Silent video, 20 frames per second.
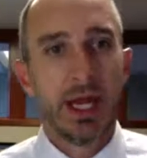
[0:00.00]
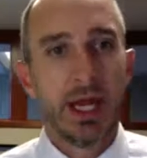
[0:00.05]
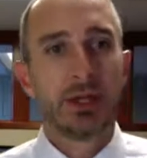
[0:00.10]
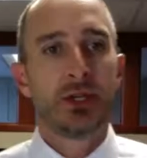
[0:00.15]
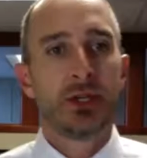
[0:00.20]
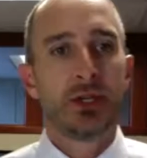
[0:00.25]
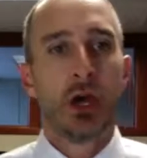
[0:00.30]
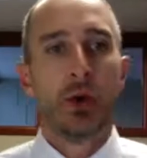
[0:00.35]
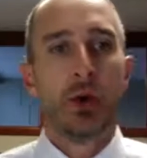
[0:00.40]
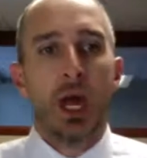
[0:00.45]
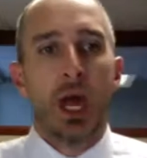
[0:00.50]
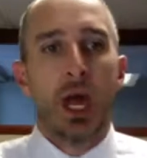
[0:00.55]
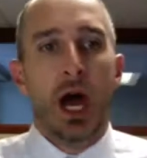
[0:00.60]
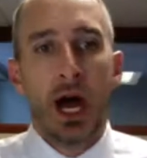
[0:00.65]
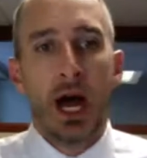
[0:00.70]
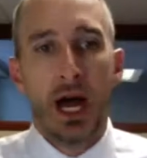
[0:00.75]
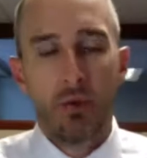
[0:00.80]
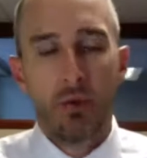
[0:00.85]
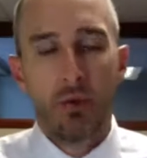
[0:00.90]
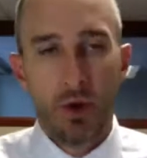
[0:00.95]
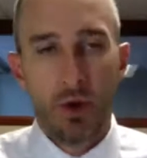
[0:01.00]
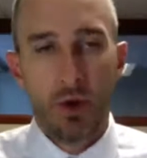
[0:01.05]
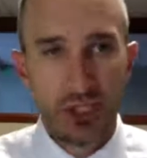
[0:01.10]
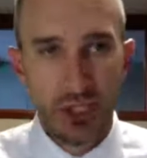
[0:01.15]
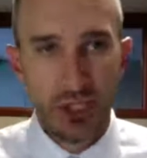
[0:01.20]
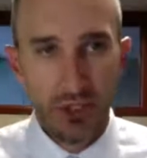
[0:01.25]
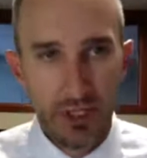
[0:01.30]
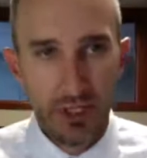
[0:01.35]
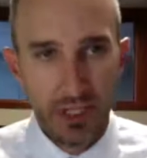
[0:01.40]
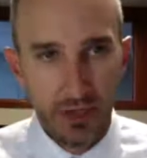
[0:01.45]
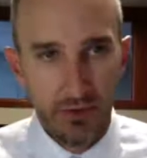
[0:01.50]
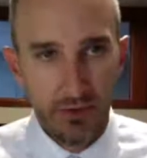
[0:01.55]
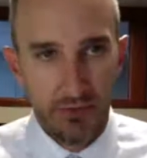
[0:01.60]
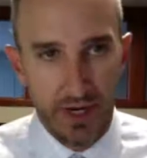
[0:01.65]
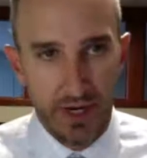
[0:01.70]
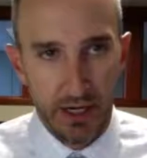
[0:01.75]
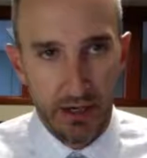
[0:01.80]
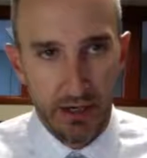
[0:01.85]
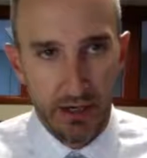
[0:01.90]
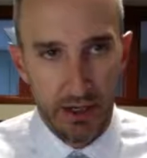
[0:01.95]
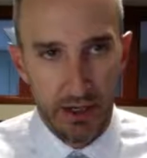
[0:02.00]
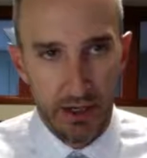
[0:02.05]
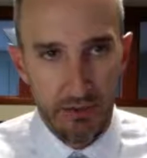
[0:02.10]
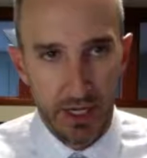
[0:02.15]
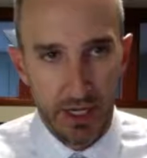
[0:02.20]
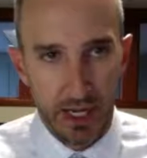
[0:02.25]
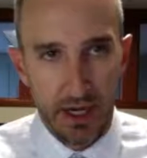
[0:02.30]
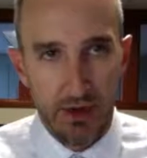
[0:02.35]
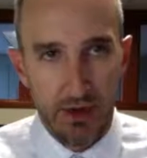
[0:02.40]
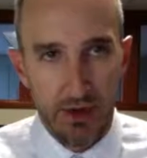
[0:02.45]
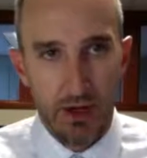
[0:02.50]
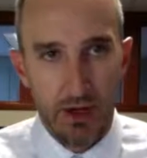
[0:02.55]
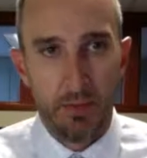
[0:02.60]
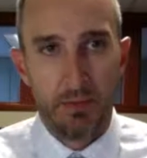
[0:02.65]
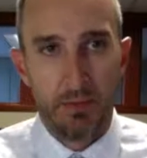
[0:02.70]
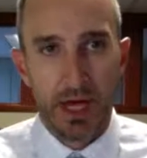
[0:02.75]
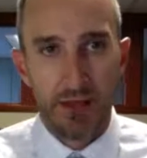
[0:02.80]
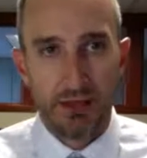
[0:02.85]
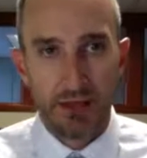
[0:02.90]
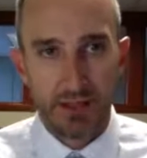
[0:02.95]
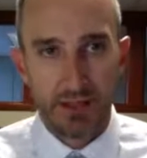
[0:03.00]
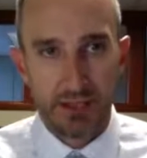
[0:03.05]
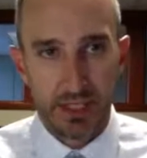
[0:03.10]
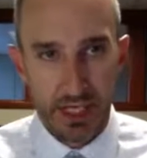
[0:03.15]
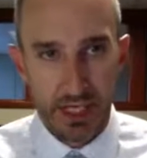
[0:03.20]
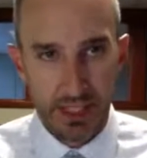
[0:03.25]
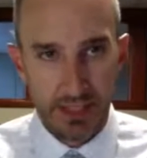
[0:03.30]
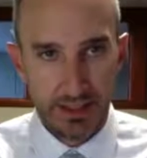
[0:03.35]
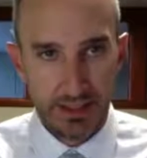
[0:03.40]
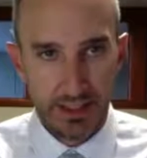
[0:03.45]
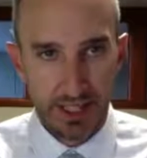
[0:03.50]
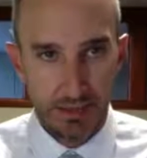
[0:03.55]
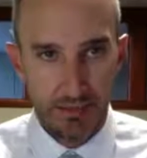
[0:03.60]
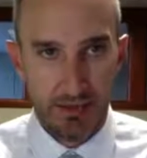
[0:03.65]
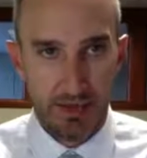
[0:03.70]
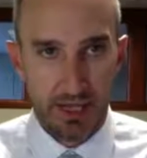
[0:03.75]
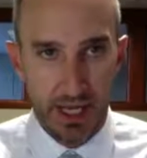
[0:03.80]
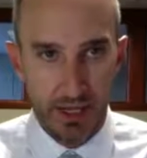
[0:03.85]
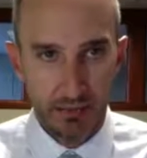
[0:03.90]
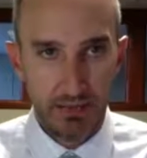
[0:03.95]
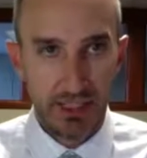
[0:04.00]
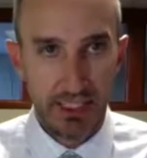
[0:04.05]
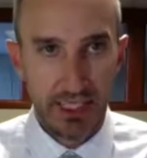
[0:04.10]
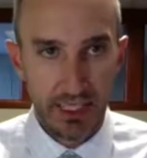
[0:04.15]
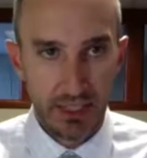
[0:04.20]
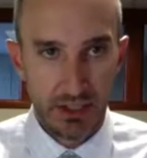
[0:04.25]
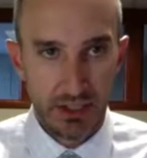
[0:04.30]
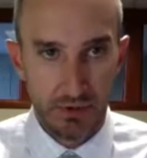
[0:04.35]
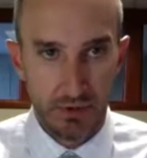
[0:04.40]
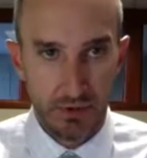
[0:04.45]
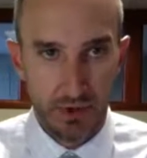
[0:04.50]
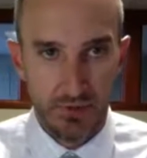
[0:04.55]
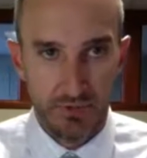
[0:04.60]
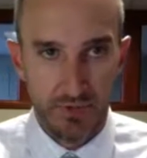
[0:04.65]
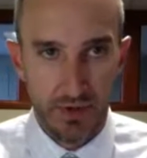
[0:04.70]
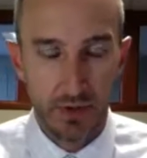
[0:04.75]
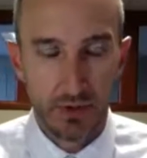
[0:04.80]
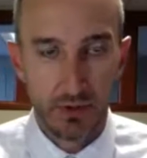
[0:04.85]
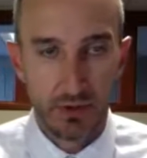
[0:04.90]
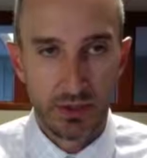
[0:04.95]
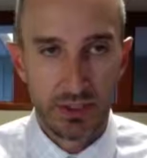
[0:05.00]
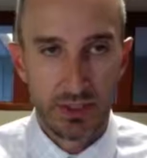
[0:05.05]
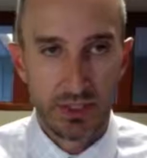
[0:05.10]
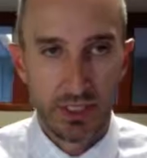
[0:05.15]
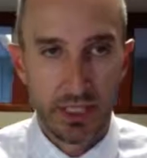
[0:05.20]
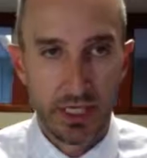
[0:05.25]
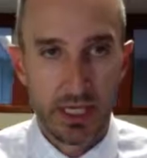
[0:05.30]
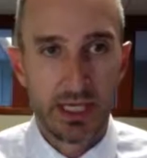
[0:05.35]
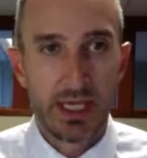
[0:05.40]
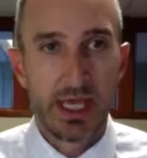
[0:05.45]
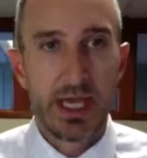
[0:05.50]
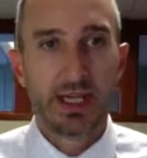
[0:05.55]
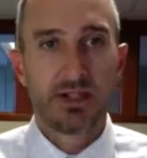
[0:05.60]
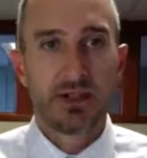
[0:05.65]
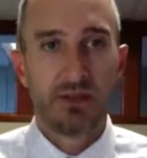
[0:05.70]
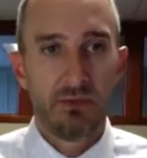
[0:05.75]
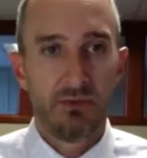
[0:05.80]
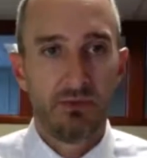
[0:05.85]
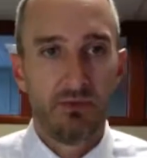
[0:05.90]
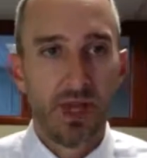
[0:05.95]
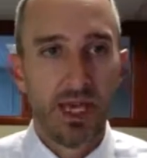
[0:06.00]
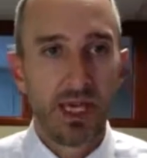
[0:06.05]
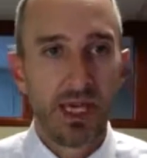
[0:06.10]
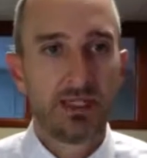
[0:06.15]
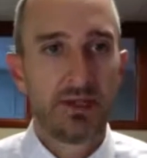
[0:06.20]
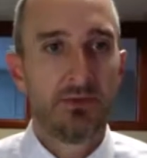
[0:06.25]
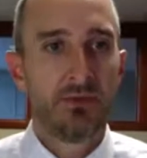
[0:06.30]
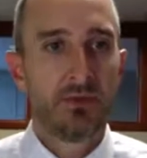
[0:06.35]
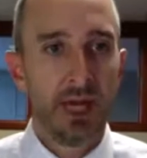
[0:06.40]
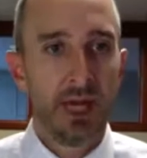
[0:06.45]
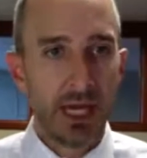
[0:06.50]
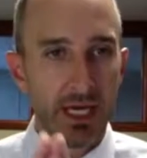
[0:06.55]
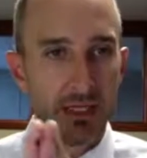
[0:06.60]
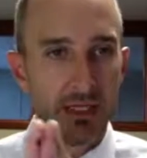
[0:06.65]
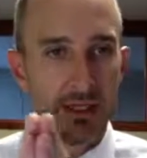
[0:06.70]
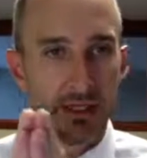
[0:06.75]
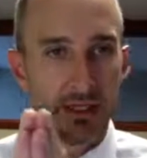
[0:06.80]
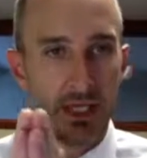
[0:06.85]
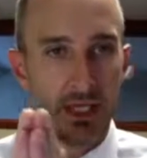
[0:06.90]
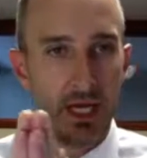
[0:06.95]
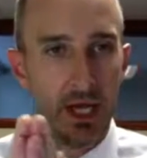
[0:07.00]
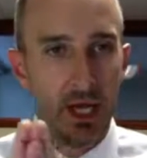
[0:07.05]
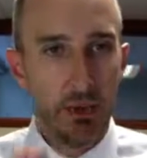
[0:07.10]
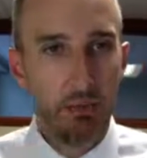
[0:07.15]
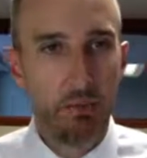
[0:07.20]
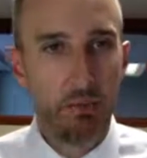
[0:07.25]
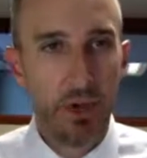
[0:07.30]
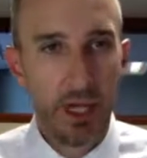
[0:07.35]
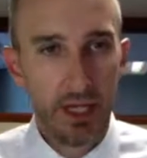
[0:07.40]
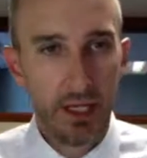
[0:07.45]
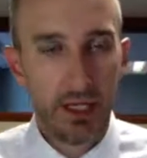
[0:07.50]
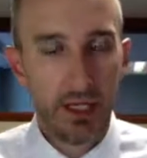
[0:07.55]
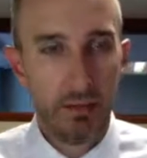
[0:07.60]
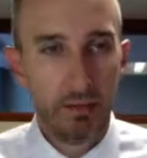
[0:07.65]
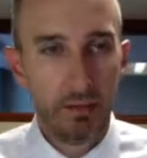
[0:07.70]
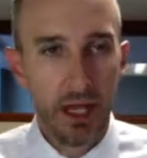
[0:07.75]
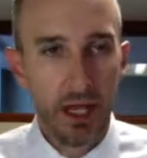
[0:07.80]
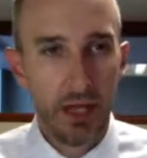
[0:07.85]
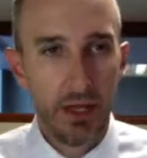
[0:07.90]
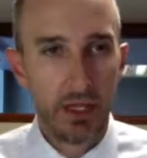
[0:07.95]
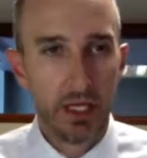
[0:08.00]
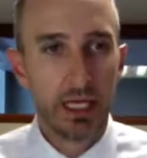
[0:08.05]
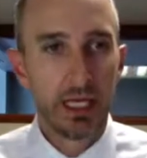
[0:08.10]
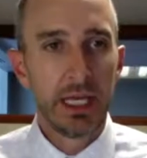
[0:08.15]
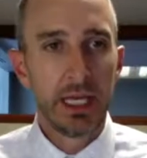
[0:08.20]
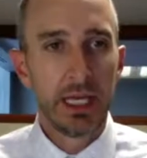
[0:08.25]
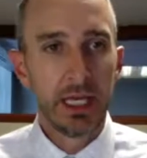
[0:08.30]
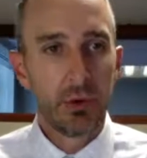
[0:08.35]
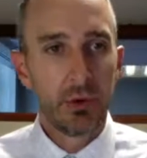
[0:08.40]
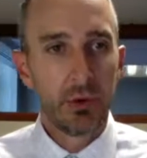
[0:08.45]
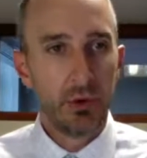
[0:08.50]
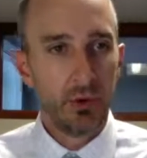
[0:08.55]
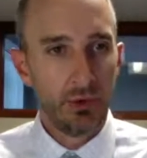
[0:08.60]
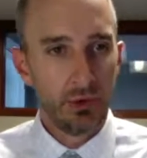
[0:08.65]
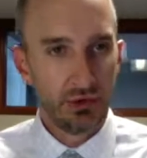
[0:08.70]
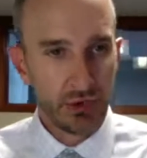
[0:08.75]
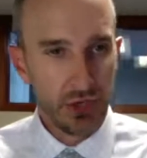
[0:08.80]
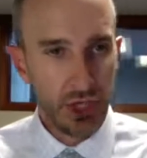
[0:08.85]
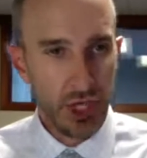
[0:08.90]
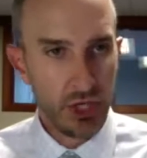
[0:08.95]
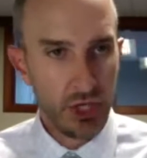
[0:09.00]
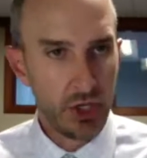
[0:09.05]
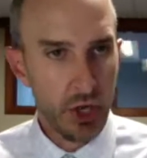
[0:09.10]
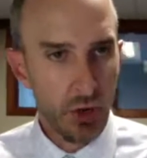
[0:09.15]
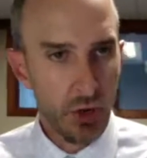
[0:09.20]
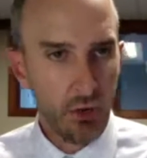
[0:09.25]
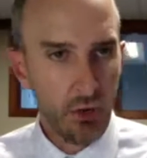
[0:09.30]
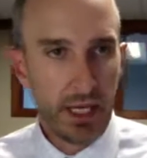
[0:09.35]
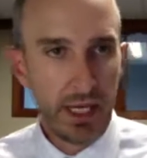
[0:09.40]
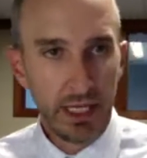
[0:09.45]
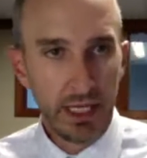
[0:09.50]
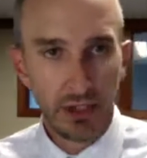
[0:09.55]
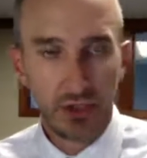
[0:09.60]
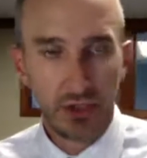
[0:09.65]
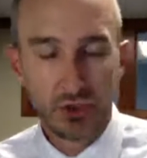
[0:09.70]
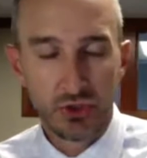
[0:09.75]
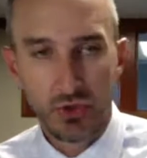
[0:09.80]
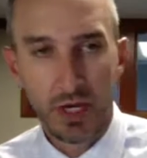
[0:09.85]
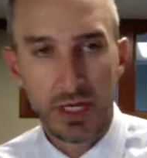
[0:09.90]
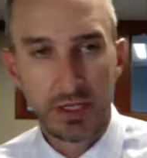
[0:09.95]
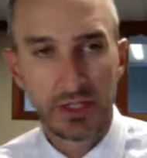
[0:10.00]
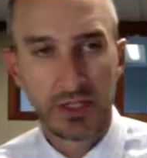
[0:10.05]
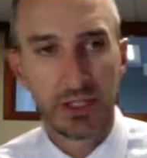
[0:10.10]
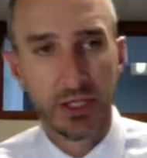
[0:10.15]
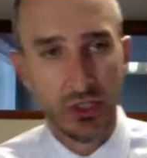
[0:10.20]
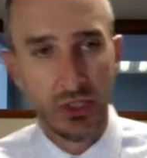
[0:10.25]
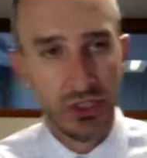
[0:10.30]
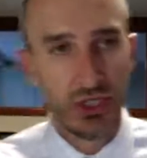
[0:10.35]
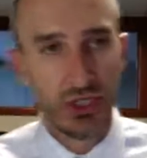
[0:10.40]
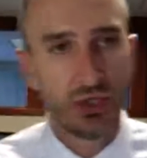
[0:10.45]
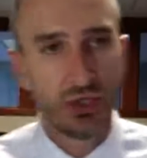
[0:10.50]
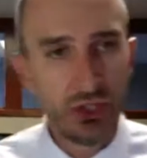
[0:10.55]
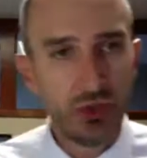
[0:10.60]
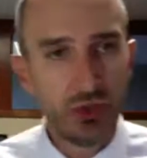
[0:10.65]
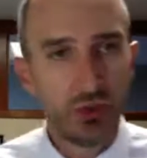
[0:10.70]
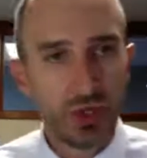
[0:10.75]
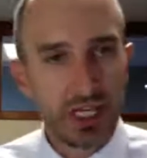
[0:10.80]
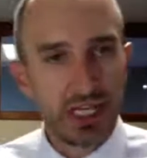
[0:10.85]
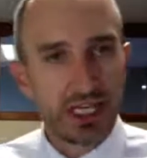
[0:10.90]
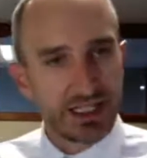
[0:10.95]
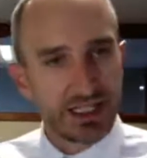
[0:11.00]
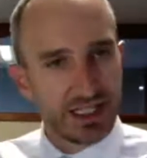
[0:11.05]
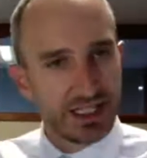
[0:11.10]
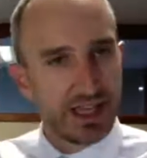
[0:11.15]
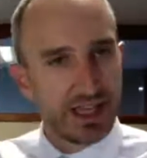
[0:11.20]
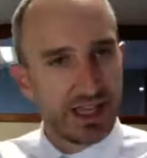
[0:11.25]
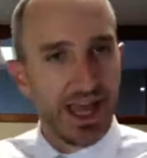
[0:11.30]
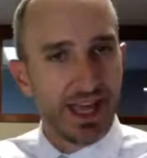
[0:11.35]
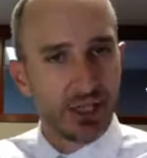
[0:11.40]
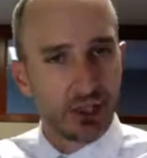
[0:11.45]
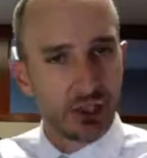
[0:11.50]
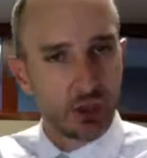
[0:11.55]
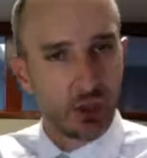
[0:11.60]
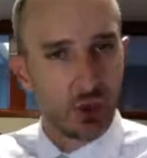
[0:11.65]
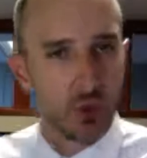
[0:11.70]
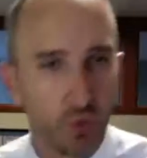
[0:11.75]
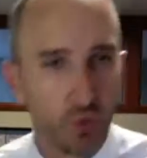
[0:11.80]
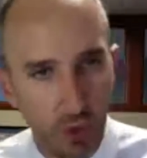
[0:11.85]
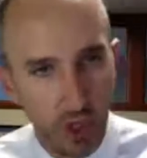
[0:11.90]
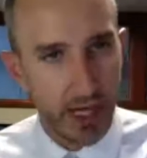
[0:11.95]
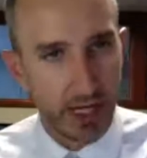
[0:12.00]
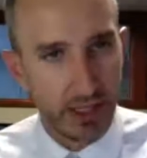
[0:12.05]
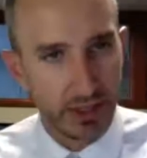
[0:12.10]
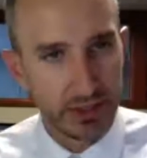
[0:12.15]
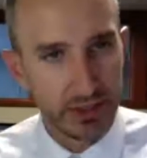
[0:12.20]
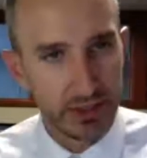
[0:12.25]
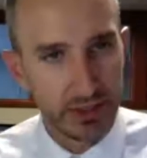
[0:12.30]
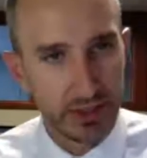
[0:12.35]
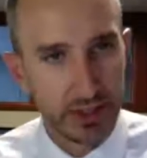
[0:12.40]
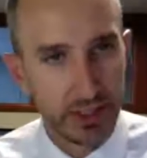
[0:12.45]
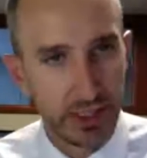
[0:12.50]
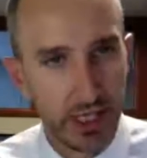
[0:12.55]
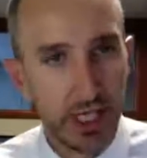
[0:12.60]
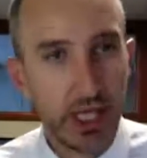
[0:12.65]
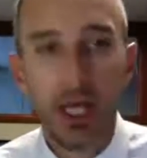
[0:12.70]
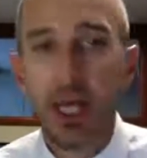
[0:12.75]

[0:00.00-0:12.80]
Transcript: And so I want you to get fired up now about this concept that I'm teaching with folks, and that's face to face, belly to belly equals a know like, and trust. And until you get to that trust,